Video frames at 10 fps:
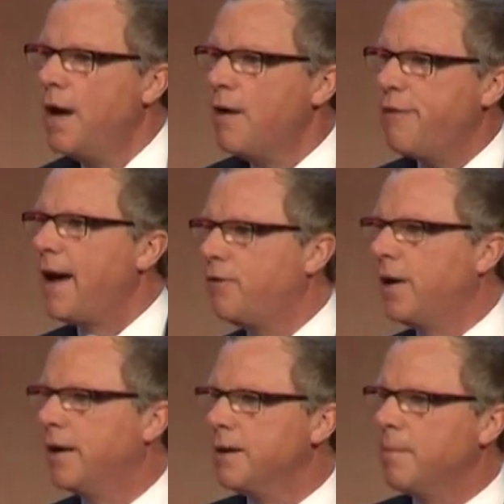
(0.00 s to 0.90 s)

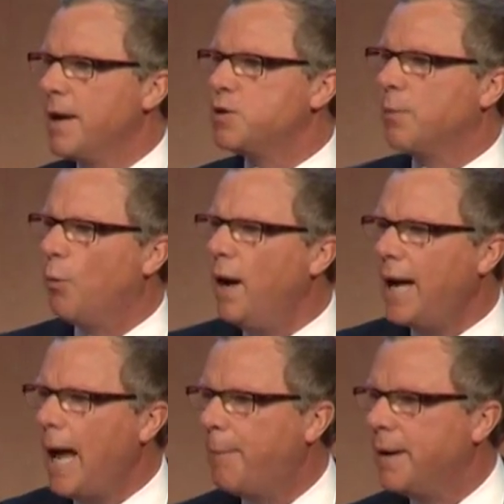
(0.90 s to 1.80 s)
factoring into the measure. But what
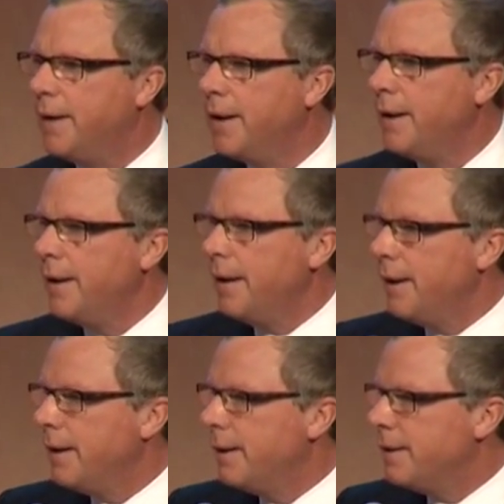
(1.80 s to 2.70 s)
happened
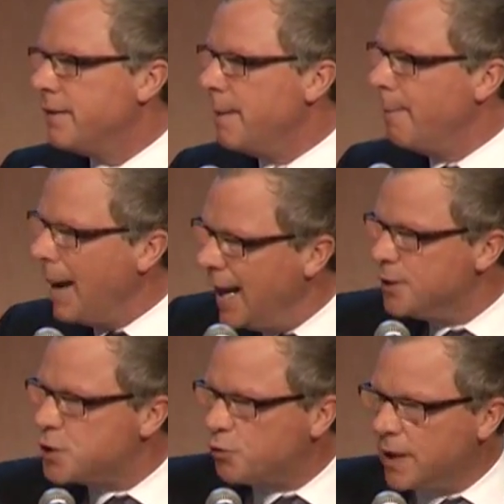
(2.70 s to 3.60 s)
to the Main
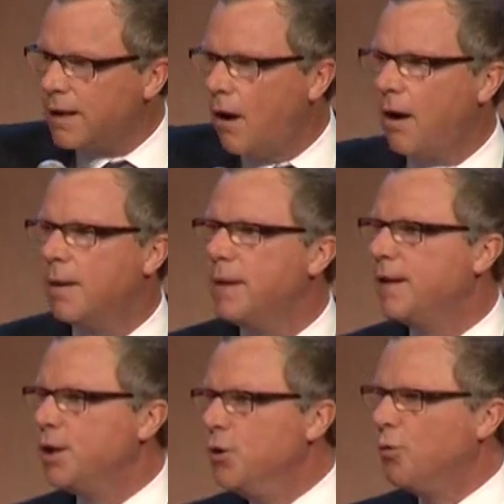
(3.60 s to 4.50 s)
Street economy
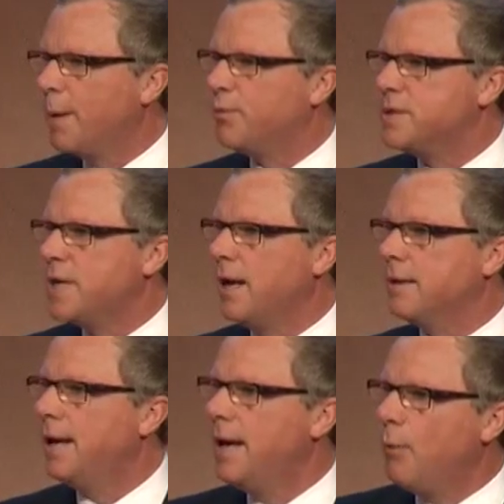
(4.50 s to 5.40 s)
that you represent?
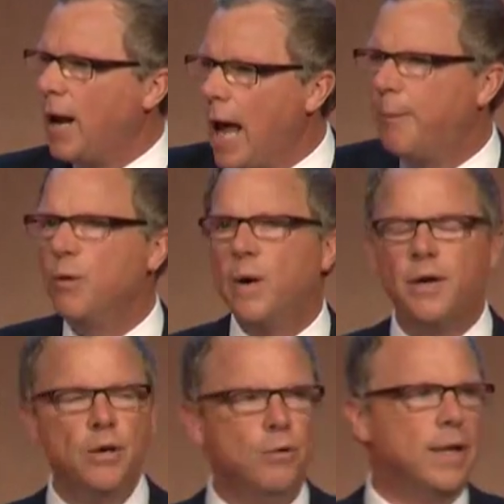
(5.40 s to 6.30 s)
What happened where
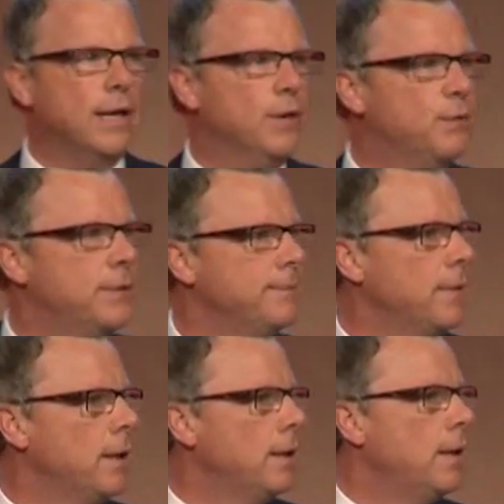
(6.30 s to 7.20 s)
you live?
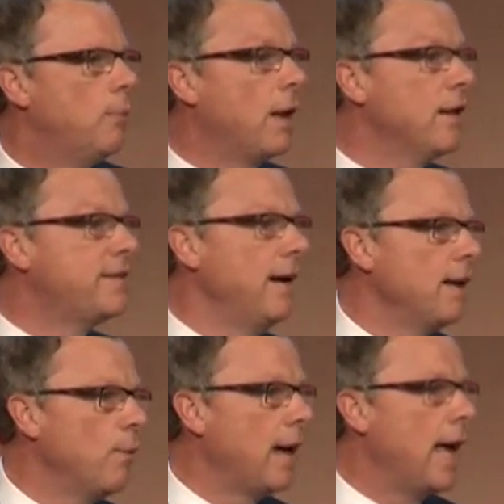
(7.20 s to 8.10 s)
Well, I'll tell you
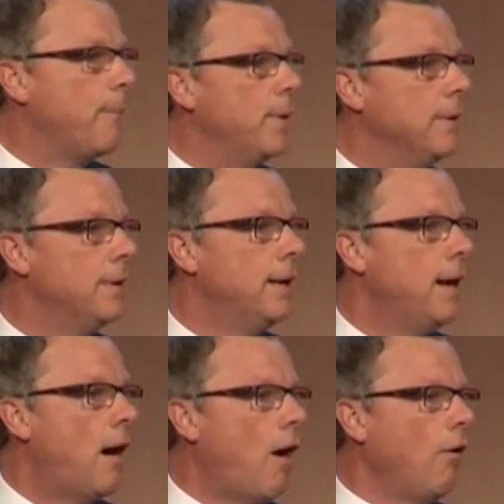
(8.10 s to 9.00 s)
what happened.
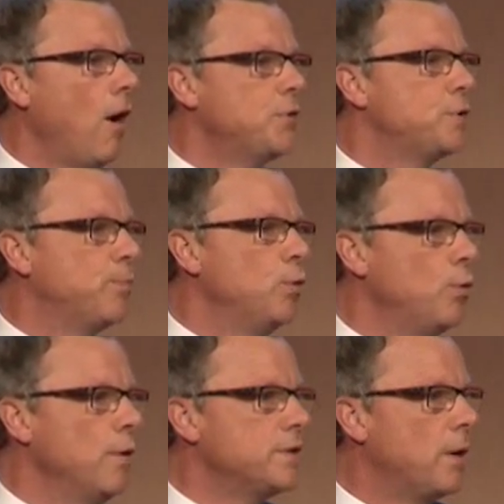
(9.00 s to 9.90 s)
Our
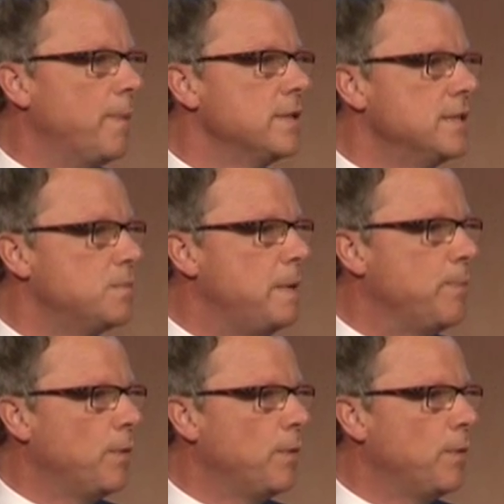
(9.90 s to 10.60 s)
entrepreneurs, our business people